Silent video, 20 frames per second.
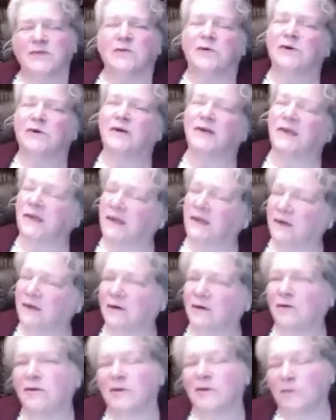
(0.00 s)
or
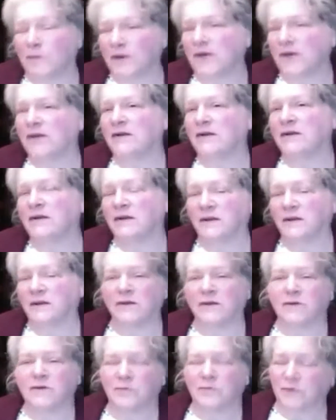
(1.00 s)
hear the wind in the
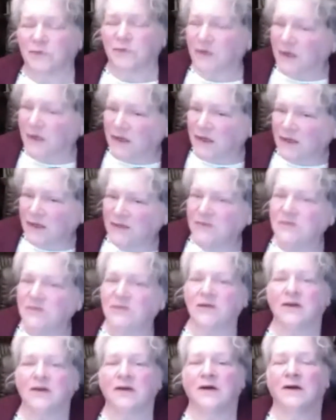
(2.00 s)
trees
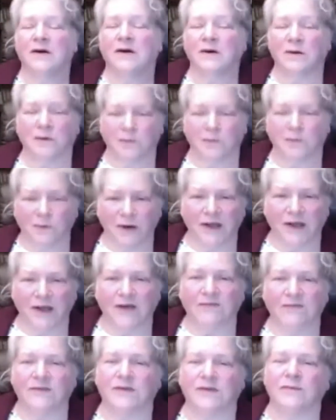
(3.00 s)
or
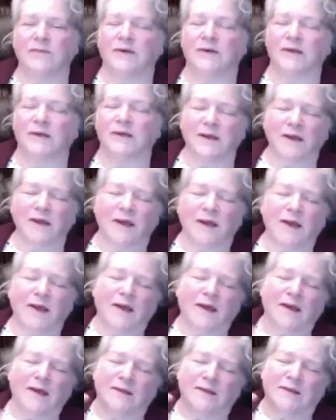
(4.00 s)
whatever, but
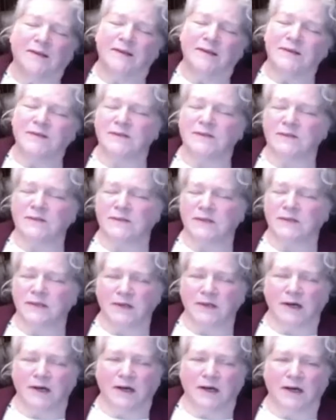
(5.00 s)
this is
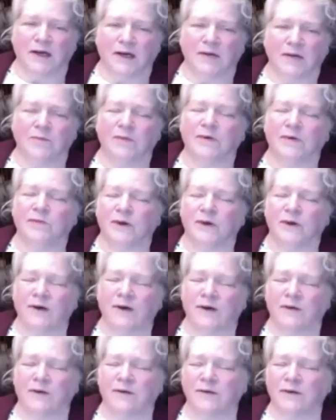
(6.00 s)
the time
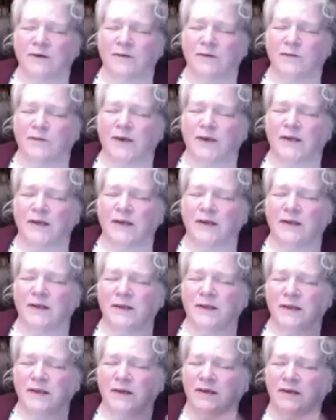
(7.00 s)
when
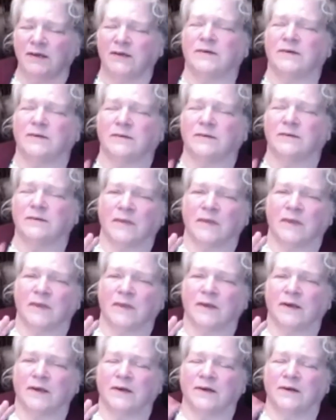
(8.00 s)
the
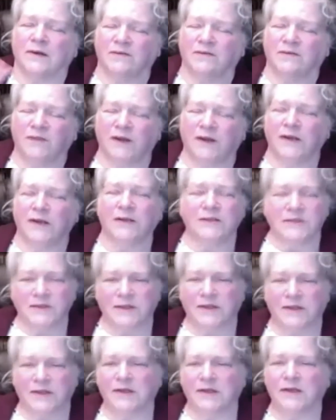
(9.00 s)
veil is
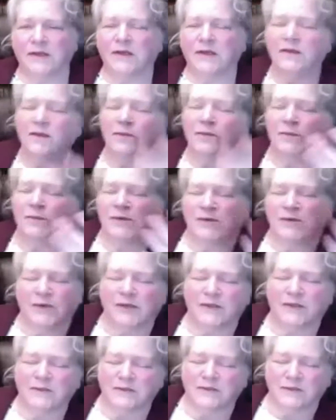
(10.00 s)
thin, either
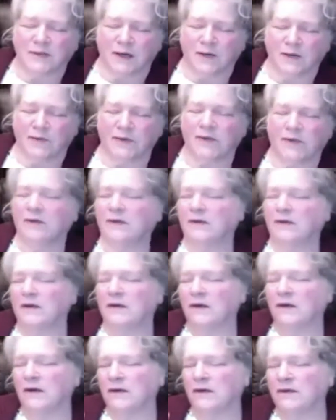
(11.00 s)
between Samhain
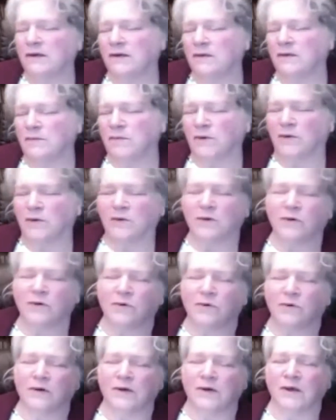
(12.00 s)
and
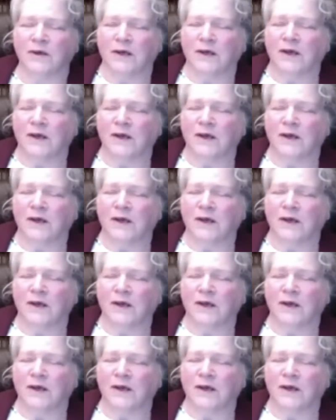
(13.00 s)
Imbolc, or